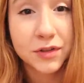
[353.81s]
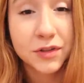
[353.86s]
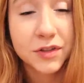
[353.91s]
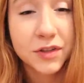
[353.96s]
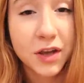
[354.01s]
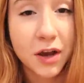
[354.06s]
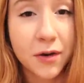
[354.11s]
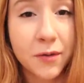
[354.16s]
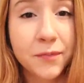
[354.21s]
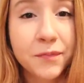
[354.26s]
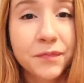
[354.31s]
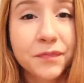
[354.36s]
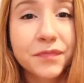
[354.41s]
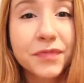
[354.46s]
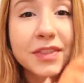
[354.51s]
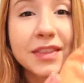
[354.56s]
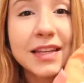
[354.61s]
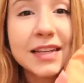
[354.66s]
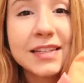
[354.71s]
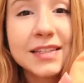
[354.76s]
So
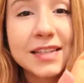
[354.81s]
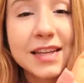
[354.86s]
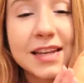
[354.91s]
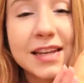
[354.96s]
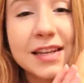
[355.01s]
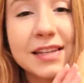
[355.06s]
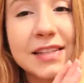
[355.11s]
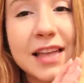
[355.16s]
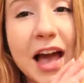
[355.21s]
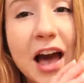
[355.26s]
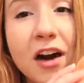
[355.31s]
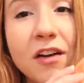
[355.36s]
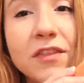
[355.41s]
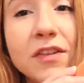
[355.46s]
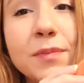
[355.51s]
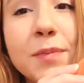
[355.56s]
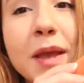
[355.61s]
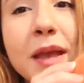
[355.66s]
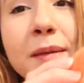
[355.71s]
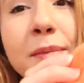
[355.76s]
this is
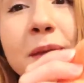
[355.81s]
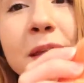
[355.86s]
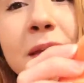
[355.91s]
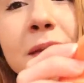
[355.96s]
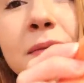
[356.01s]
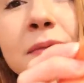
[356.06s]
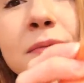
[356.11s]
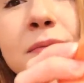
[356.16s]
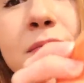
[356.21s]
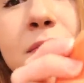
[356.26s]
Alva Baby